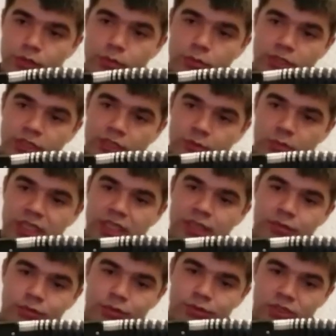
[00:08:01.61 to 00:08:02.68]
but I'll play
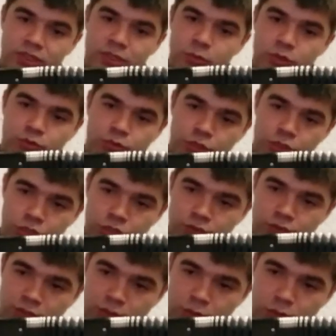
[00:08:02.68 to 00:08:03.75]
for this demonstration
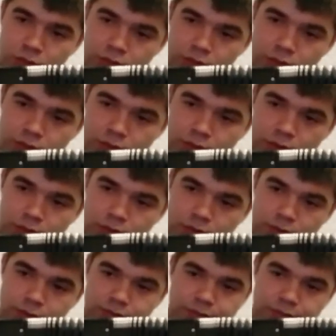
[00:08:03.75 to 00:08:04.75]
this one.